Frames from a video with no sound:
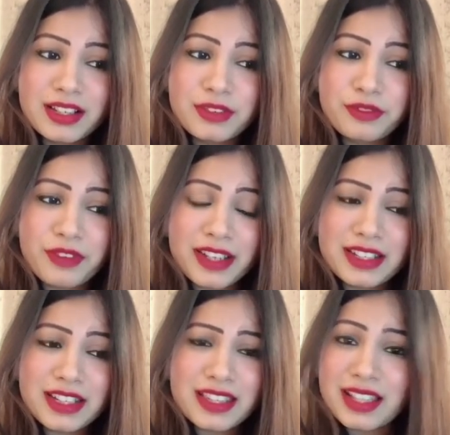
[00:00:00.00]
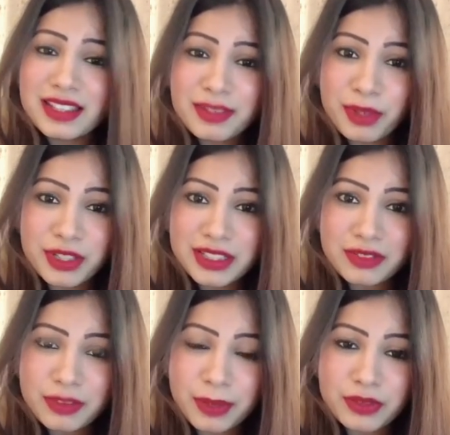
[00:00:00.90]
finding nothing
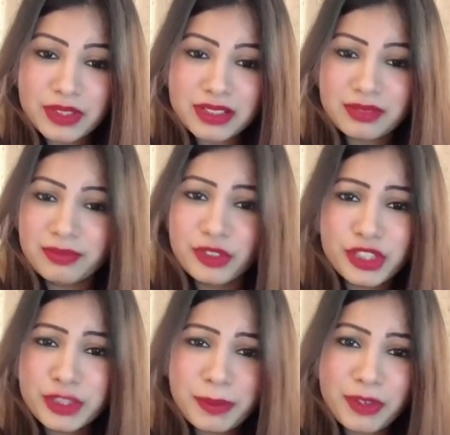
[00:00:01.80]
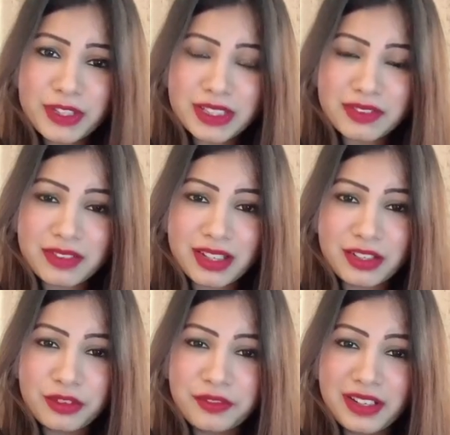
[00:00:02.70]
positive about it, kuch bhi positive nahi,
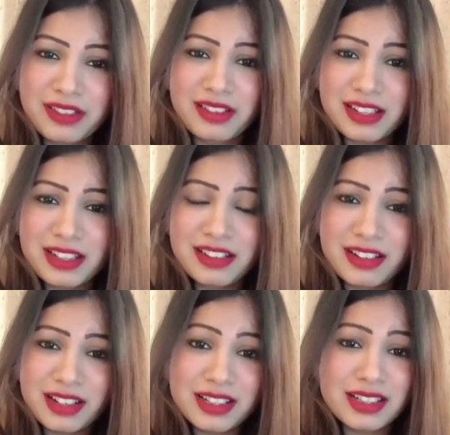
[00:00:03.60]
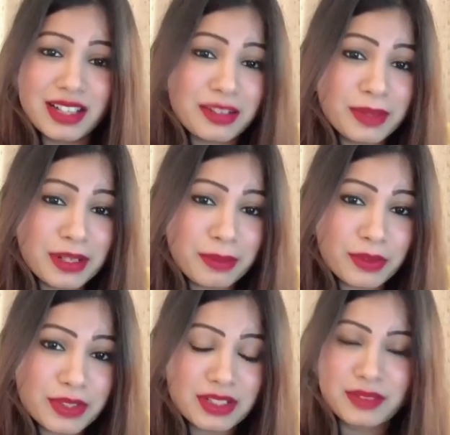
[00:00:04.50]
and you feel really really terrible
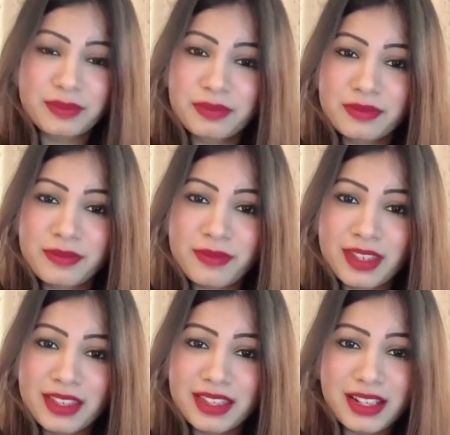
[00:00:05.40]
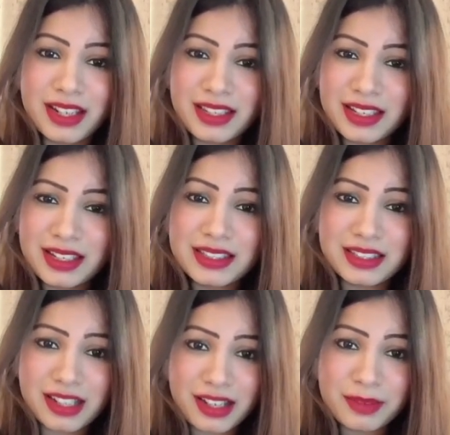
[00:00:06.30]
about it. Then I think it's
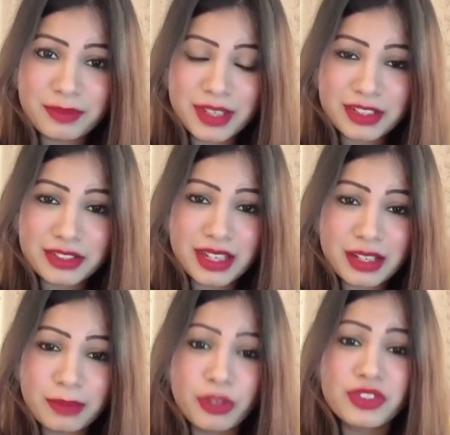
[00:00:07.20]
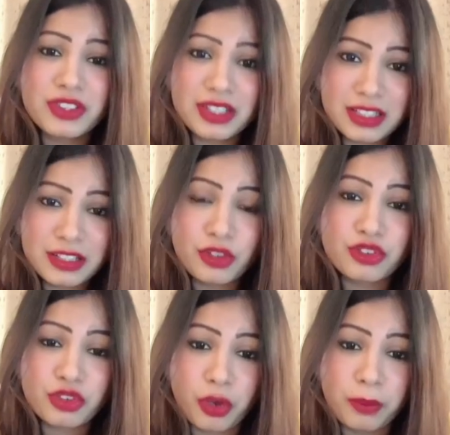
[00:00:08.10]
time that you think about changing your
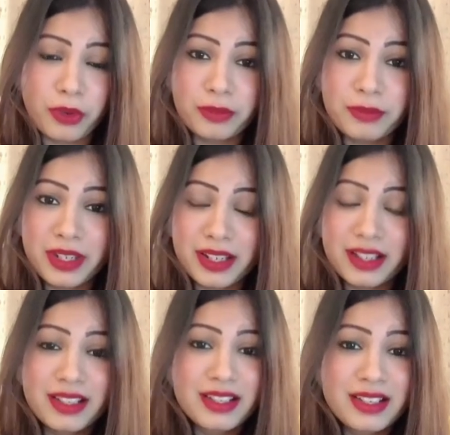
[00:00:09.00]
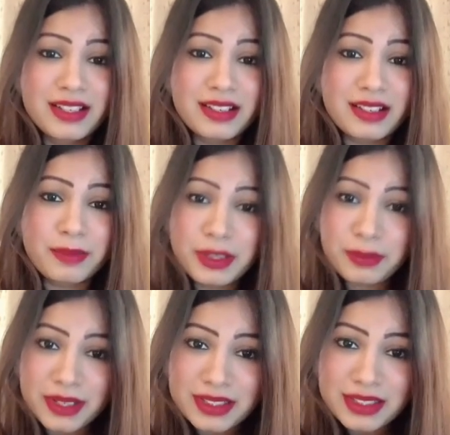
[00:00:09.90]
job or make
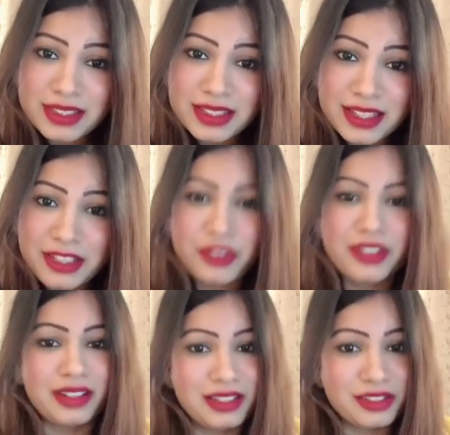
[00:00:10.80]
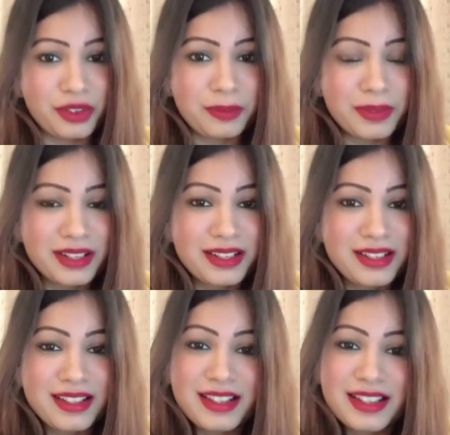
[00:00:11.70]
amendments in your current job.
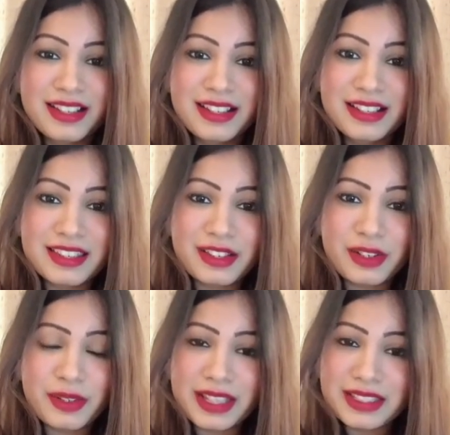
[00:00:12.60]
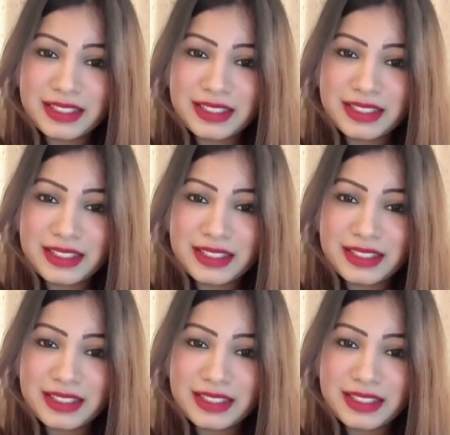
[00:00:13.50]
So let's just